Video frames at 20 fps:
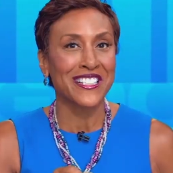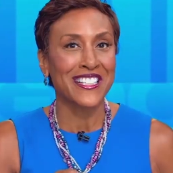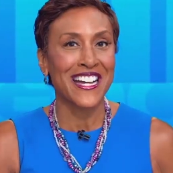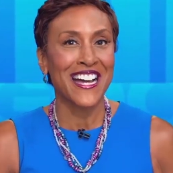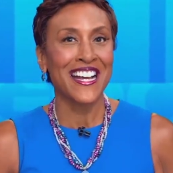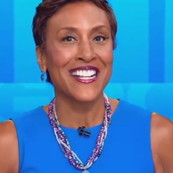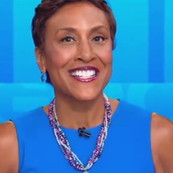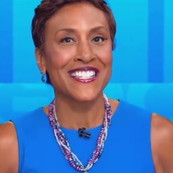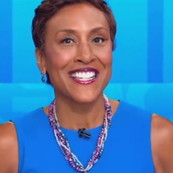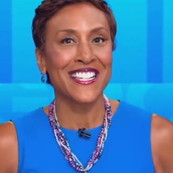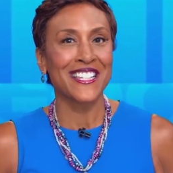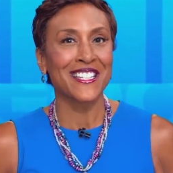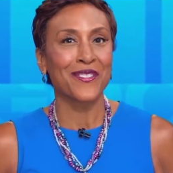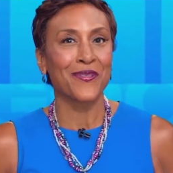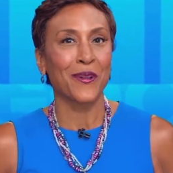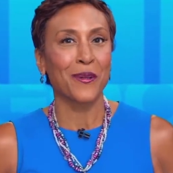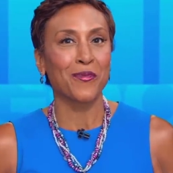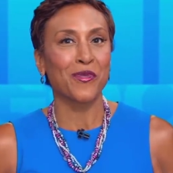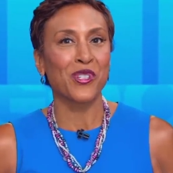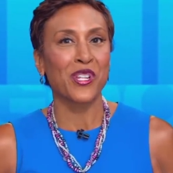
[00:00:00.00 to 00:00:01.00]
content
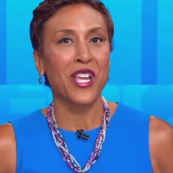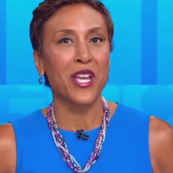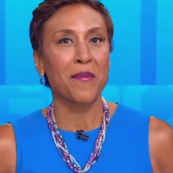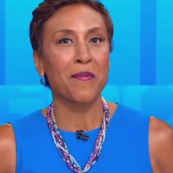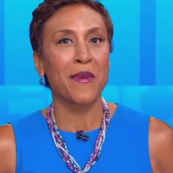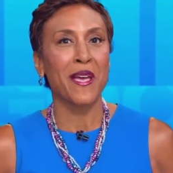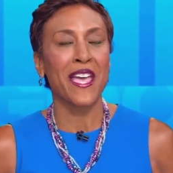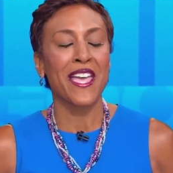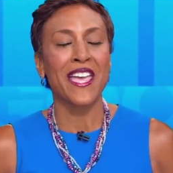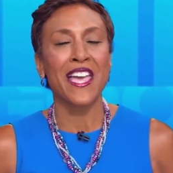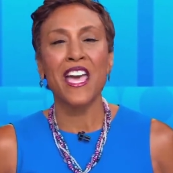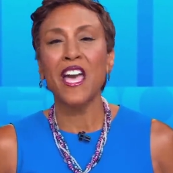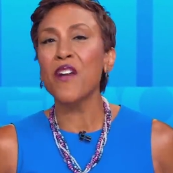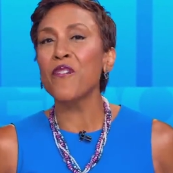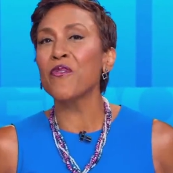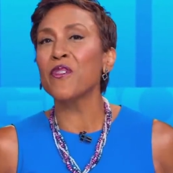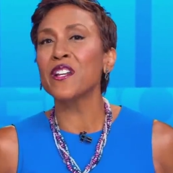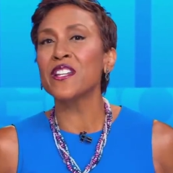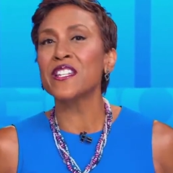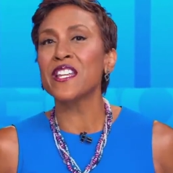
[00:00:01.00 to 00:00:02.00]
from GMA
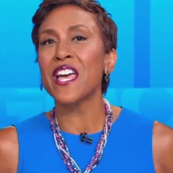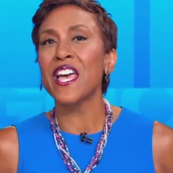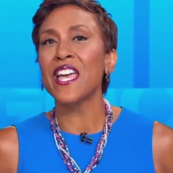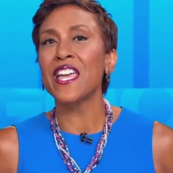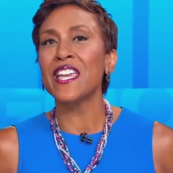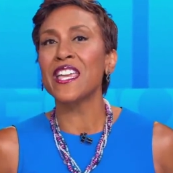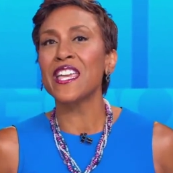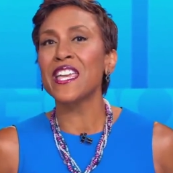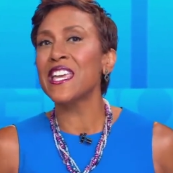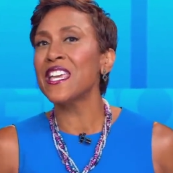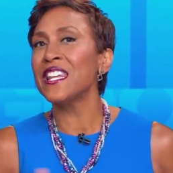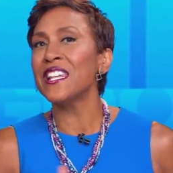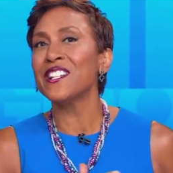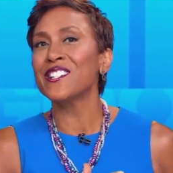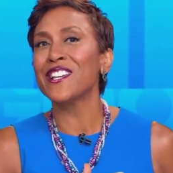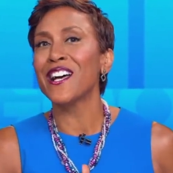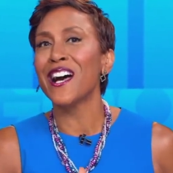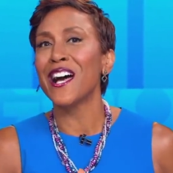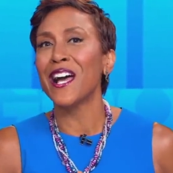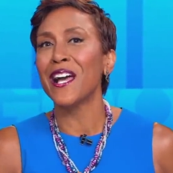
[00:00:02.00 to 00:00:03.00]
every day,
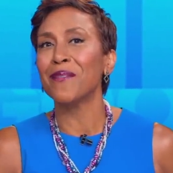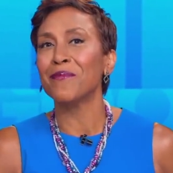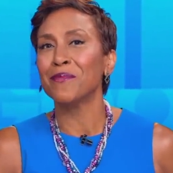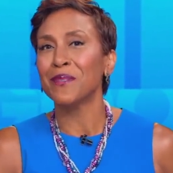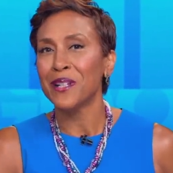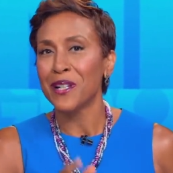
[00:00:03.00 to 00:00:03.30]
anytime.